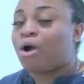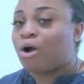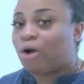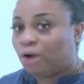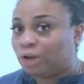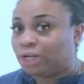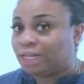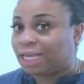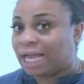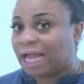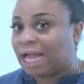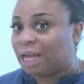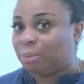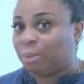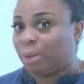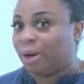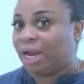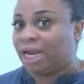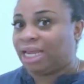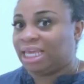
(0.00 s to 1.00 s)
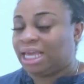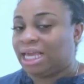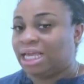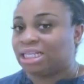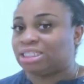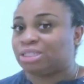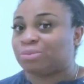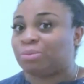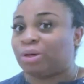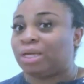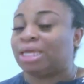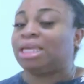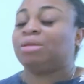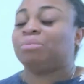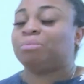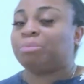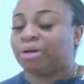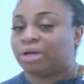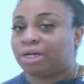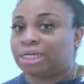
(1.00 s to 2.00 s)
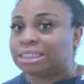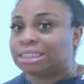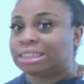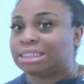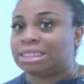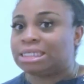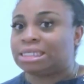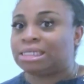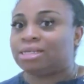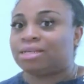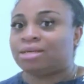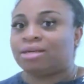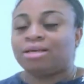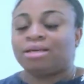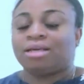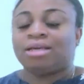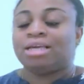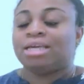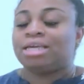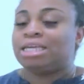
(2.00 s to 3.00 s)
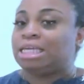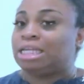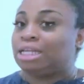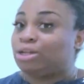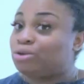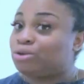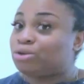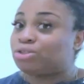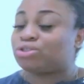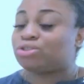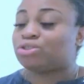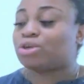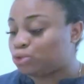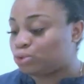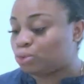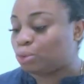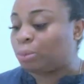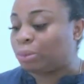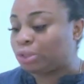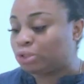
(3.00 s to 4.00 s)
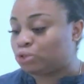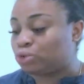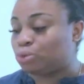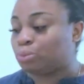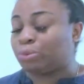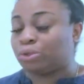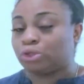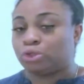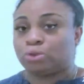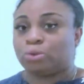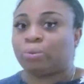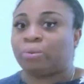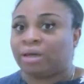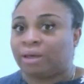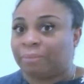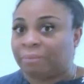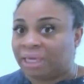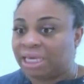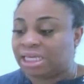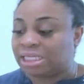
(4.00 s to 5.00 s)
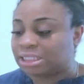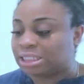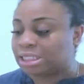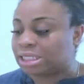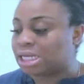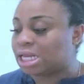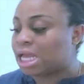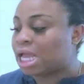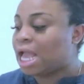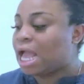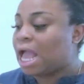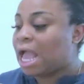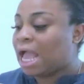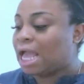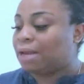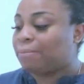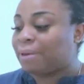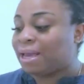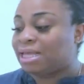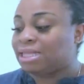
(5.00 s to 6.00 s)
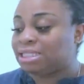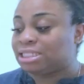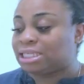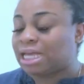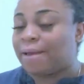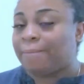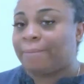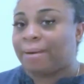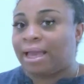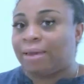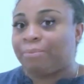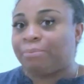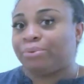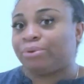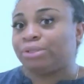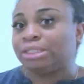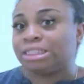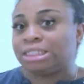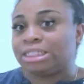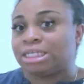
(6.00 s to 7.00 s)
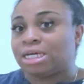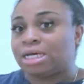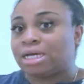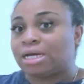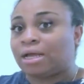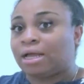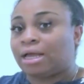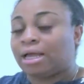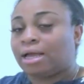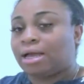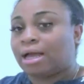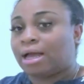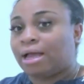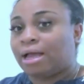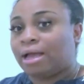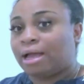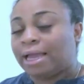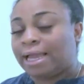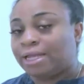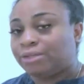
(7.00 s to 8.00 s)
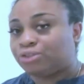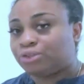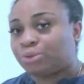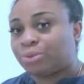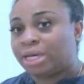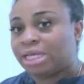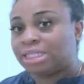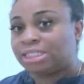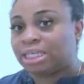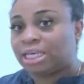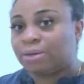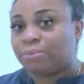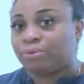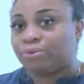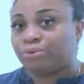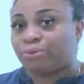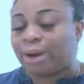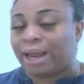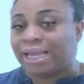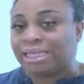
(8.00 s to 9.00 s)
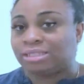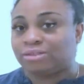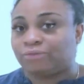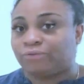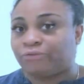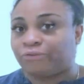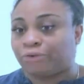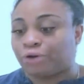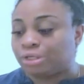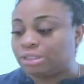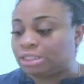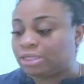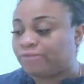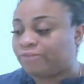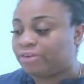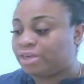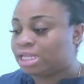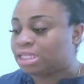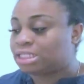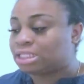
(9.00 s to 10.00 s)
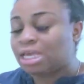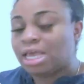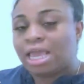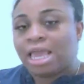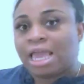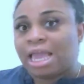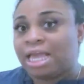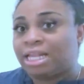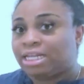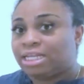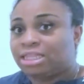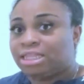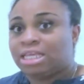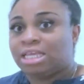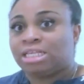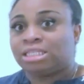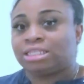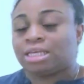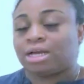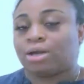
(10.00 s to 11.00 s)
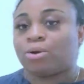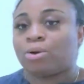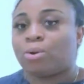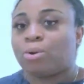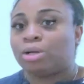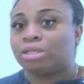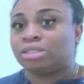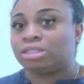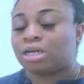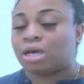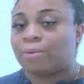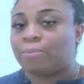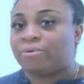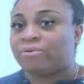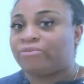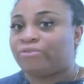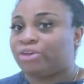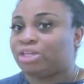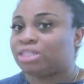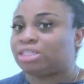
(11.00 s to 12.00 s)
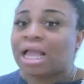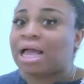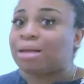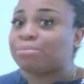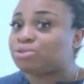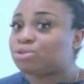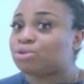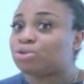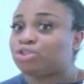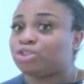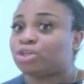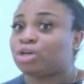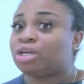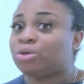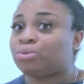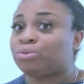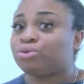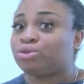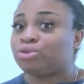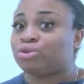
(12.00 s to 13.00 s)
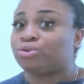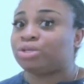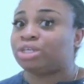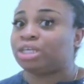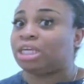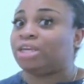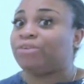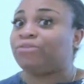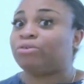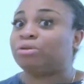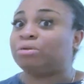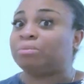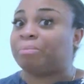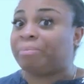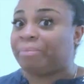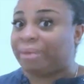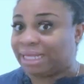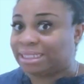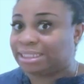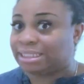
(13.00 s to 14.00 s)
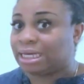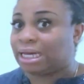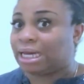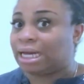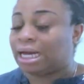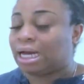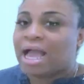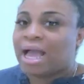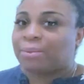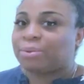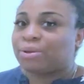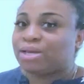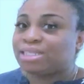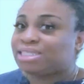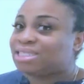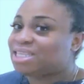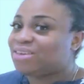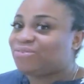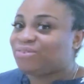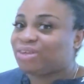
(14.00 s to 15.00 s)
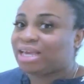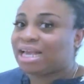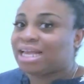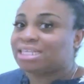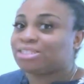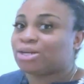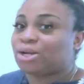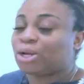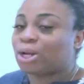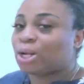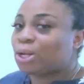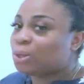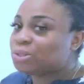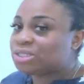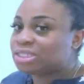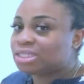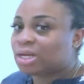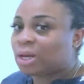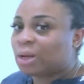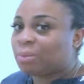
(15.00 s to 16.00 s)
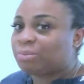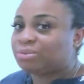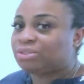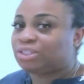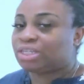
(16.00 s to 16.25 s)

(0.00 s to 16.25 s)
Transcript: on camera yet, but in person it looks super, super, super amazing. And by the time I put the entryway table right in front of it and the things that go on top of it. I'm so sure it would look even better. I'm going to give you guys a close-up,